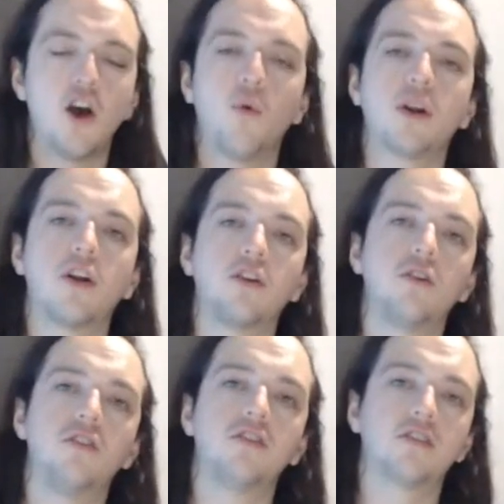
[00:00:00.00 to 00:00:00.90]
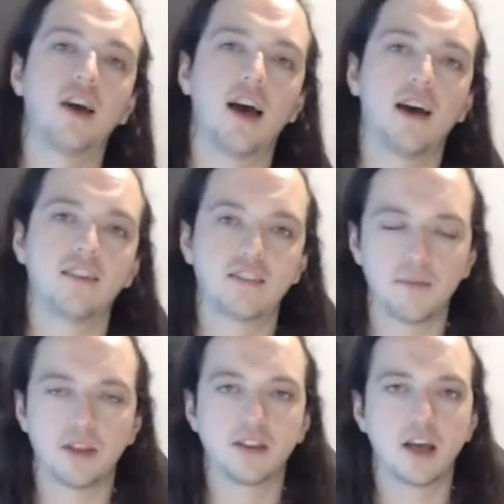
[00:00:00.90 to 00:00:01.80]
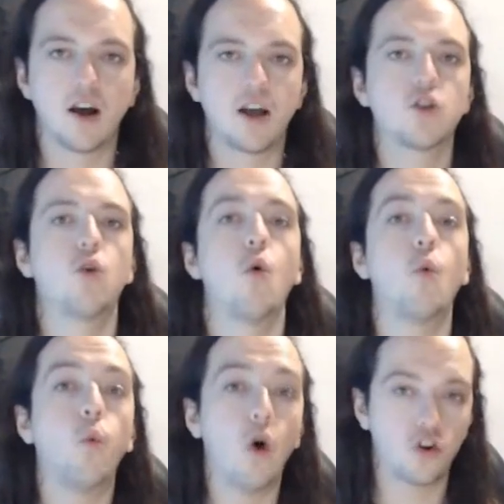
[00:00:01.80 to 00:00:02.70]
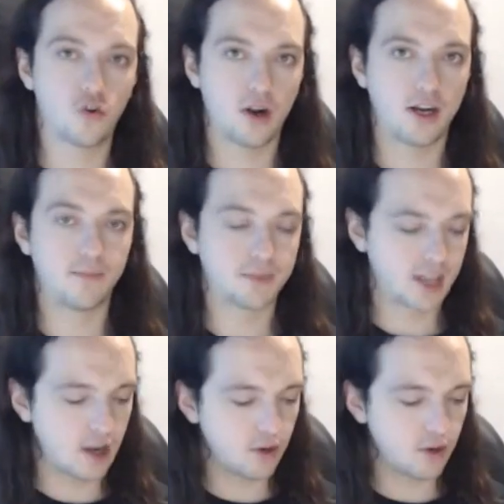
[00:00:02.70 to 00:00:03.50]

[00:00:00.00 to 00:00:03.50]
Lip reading: We're going to use something that I call wandering, okay?